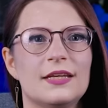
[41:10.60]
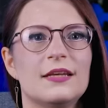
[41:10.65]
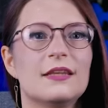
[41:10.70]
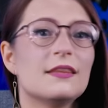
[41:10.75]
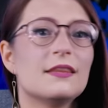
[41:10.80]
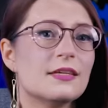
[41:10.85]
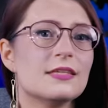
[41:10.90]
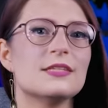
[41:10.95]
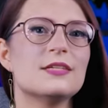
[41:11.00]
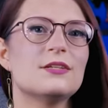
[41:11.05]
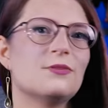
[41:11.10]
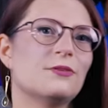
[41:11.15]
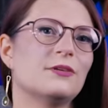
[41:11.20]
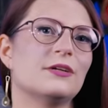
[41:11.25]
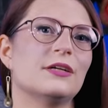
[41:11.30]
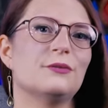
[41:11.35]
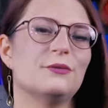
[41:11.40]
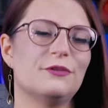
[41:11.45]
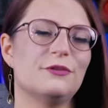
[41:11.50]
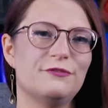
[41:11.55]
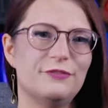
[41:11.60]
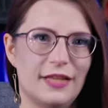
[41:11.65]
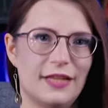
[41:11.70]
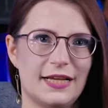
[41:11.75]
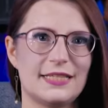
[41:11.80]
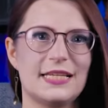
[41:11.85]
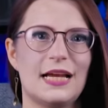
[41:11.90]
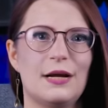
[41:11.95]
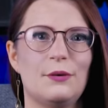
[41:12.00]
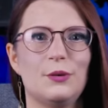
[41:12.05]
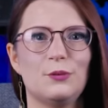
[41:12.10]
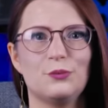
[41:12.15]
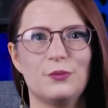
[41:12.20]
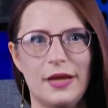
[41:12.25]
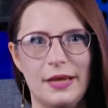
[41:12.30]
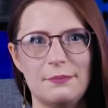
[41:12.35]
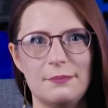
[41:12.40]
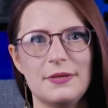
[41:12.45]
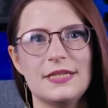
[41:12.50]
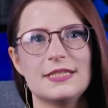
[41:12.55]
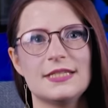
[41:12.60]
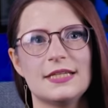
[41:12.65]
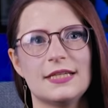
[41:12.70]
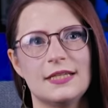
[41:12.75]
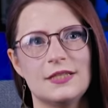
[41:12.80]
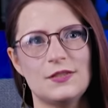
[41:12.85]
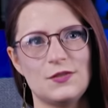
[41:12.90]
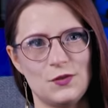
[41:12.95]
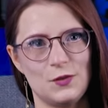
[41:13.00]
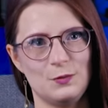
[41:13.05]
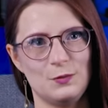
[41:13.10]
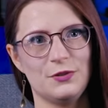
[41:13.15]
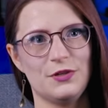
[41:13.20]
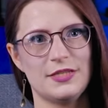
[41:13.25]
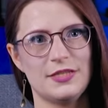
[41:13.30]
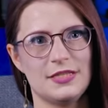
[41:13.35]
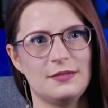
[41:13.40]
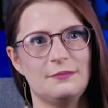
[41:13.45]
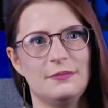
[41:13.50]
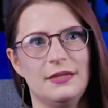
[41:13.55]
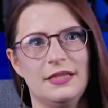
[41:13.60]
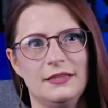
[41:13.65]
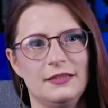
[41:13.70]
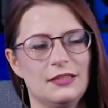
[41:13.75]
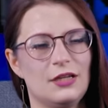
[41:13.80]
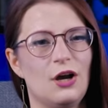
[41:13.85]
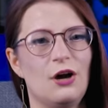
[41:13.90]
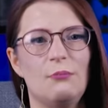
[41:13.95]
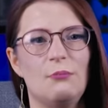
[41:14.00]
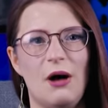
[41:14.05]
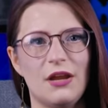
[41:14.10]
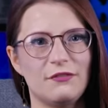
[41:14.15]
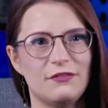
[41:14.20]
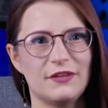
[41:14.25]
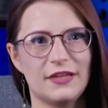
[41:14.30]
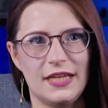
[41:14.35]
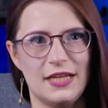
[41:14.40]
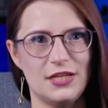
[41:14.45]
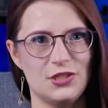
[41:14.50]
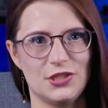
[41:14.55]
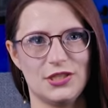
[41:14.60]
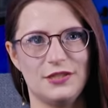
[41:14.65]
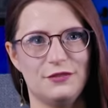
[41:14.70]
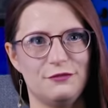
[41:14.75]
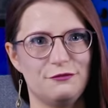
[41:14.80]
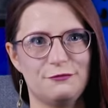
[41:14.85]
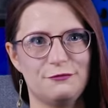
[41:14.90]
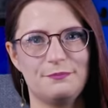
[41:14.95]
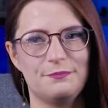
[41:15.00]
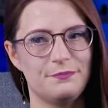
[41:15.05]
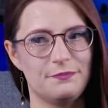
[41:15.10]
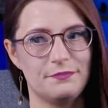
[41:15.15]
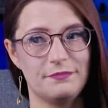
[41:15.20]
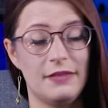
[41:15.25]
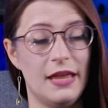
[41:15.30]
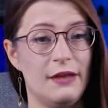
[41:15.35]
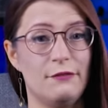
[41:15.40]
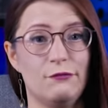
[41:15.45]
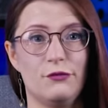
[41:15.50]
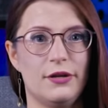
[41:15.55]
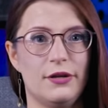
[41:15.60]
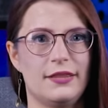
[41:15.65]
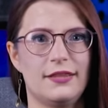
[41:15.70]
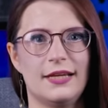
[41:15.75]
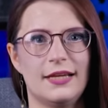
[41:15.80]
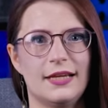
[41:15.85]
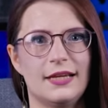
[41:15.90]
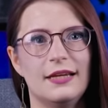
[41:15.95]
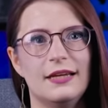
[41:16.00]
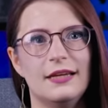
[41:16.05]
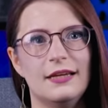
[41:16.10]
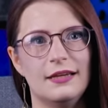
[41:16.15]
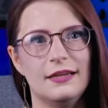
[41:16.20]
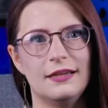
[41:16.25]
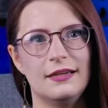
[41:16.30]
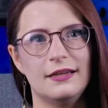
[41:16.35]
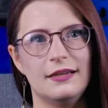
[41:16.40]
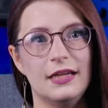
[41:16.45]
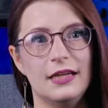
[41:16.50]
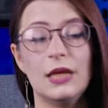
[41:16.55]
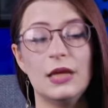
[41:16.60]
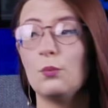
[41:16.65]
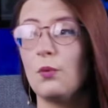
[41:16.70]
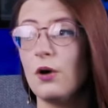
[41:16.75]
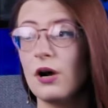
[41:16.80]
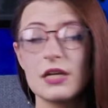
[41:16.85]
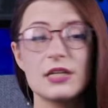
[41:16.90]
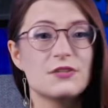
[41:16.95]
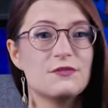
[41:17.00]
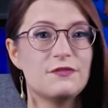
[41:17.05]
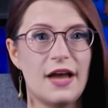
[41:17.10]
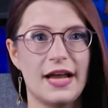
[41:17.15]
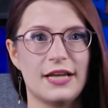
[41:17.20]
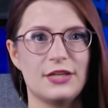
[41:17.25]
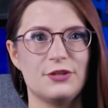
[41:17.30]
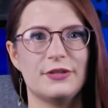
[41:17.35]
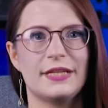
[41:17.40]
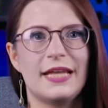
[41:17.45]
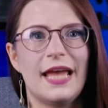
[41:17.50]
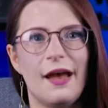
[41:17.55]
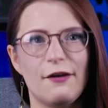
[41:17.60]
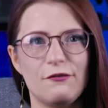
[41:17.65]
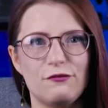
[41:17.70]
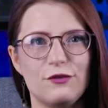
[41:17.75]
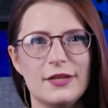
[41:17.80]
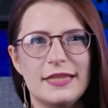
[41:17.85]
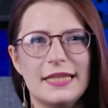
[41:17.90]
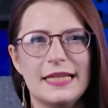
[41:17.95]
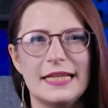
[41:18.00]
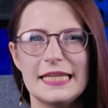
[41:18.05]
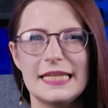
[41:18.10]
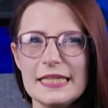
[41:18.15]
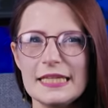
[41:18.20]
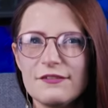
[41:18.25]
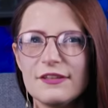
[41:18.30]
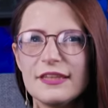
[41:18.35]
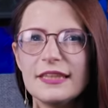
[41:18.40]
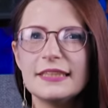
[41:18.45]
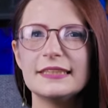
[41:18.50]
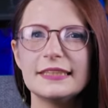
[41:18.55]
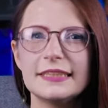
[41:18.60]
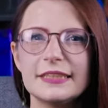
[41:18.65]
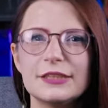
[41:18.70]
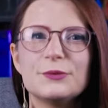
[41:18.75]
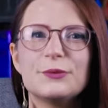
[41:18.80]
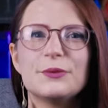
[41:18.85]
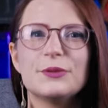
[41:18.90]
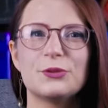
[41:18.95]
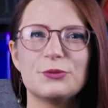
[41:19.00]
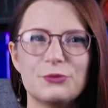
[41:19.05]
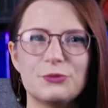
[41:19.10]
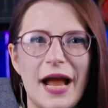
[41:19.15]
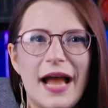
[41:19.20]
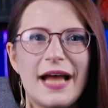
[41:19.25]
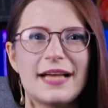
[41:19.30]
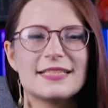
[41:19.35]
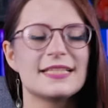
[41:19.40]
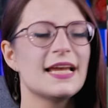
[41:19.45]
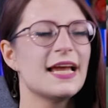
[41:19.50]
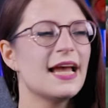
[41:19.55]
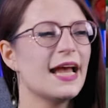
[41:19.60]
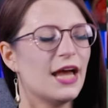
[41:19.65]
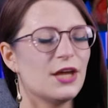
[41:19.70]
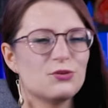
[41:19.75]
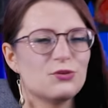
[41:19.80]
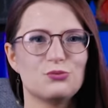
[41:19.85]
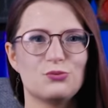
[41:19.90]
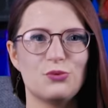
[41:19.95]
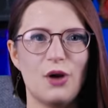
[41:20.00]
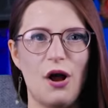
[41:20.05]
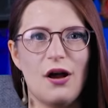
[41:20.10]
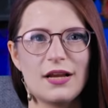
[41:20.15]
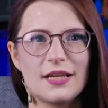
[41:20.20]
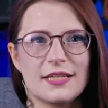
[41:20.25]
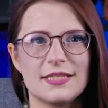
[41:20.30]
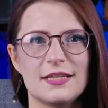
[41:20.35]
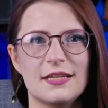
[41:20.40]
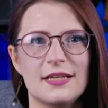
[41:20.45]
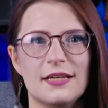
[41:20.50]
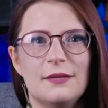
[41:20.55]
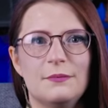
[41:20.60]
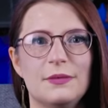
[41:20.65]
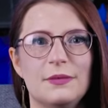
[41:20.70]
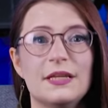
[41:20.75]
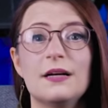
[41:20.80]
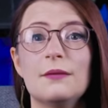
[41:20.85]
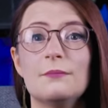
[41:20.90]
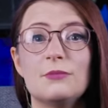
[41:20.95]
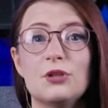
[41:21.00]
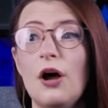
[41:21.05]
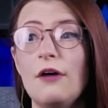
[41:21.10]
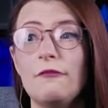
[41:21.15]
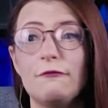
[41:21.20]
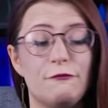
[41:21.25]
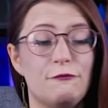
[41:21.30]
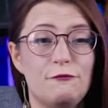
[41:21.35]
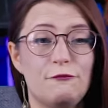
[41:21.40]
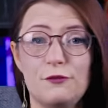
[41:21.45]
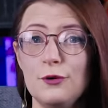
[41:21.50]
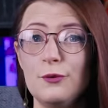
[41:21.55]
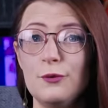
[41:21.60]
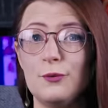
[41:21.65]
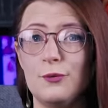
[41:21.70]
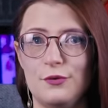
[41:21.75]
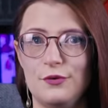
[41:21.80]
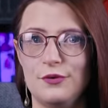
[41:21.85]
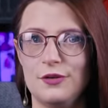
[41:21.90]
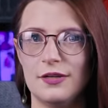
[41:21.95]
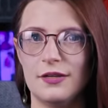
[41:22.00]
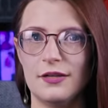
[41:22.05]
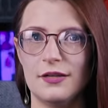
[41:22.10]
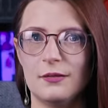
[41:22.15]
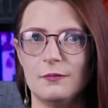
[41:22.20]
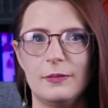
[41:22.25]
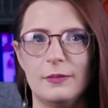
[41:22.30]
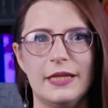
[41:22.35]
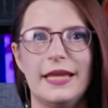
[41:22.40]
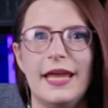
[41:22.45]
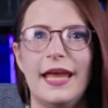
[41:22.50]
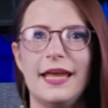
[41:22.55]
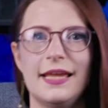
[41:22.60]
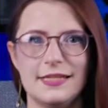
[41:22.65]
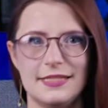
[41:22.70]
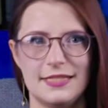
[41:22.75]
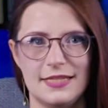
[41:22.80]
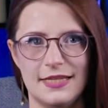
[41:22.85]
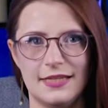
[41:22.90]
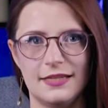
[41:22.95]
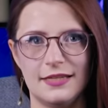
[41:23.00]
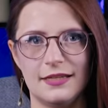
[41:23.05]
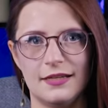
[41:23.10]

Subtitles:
This story reflects our rampant consumerism and the commodification of everything. In Wonka's factory, everything, even the literal grass and rocks, become not food, but candy.